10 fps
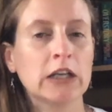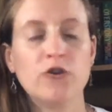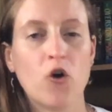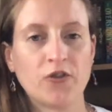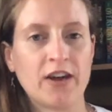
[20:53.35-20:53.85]

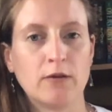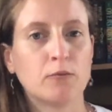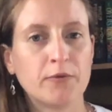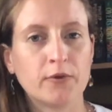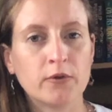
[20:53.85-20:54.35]
not
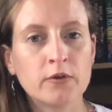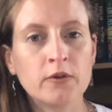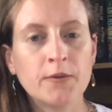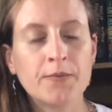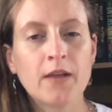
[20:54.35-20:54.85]
helpful.
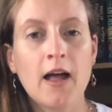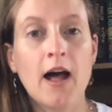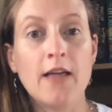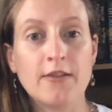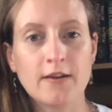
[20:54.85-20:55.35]

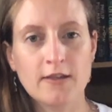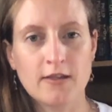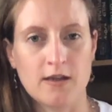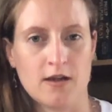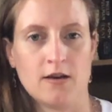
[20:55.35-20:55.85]
And the other
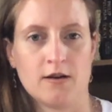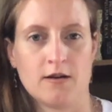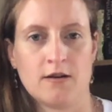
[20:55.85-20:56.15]
thing he'd done